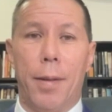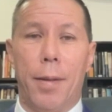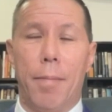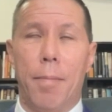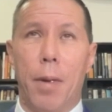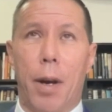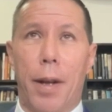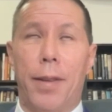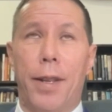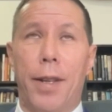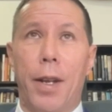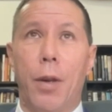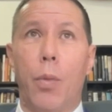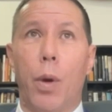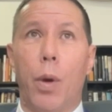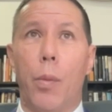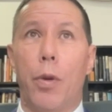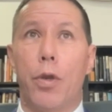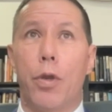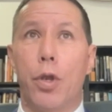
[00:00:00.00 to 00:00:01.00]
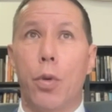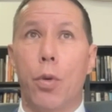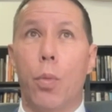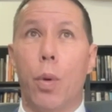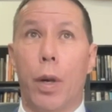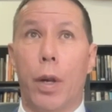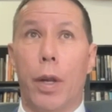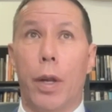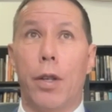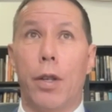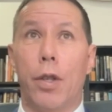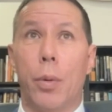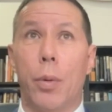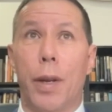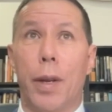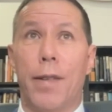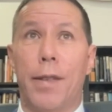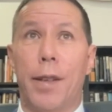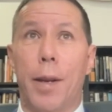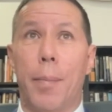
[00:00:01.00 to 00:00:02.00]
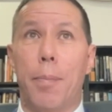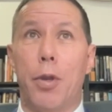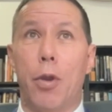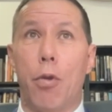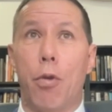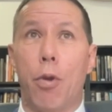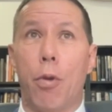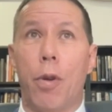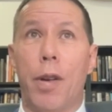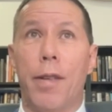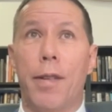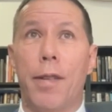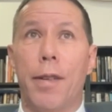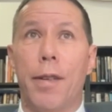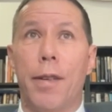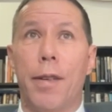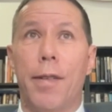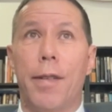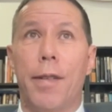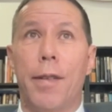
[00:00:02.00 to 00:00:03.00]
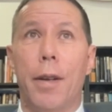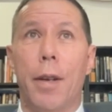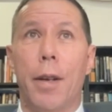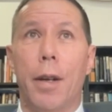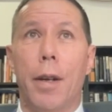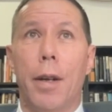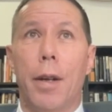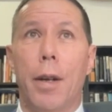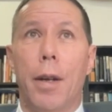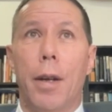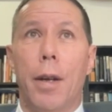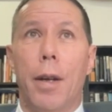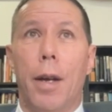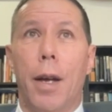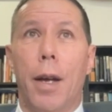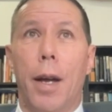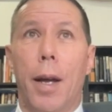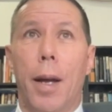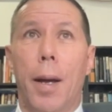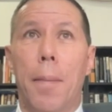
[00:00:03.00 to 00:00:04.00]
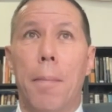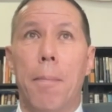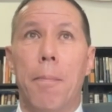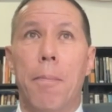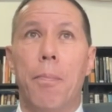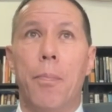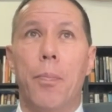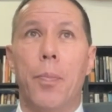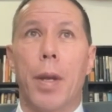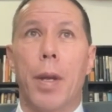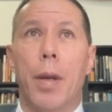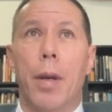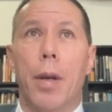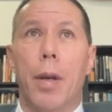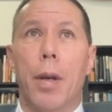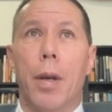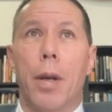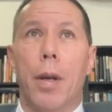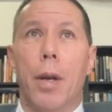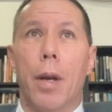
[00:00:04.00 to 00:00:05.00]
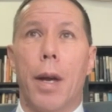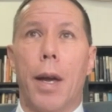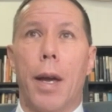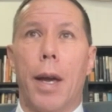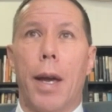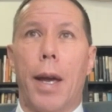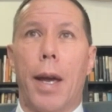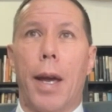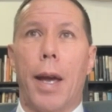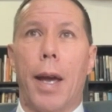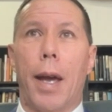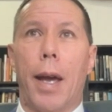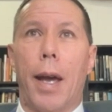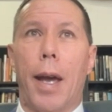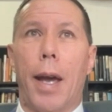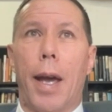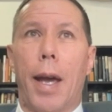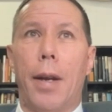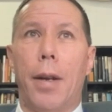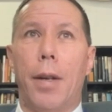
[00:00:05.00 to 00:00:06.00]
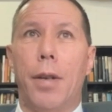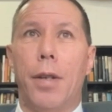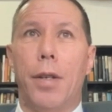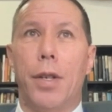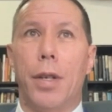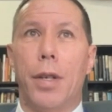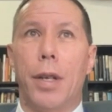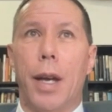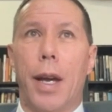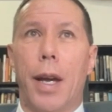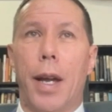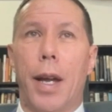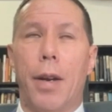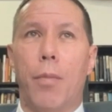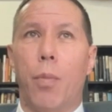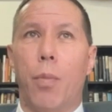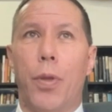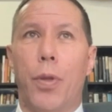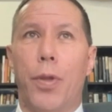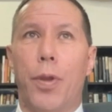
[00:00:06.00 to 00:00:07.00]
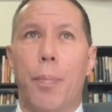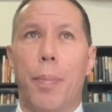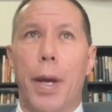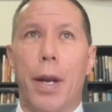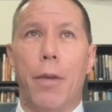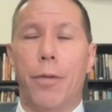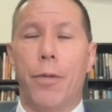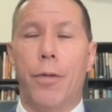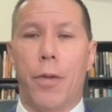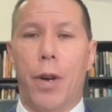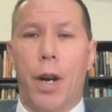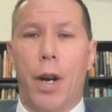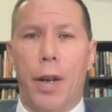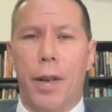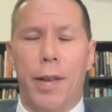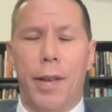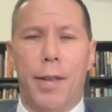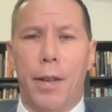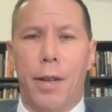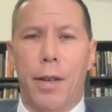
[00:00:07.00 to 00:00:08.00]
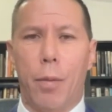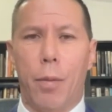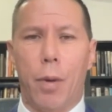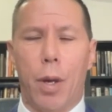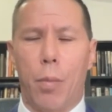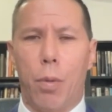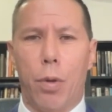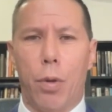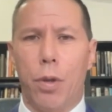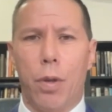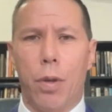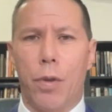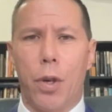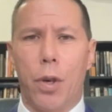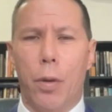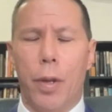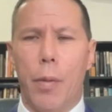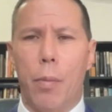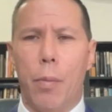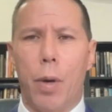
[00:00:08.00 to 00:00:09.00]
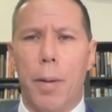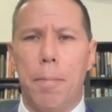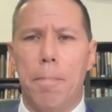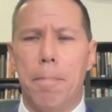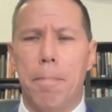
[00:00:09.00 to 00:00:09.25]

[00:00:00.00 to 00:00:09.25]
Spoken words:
I think we were too willing to accept assurances, and with the benefit of hindsight, I wouldn't have gone that way.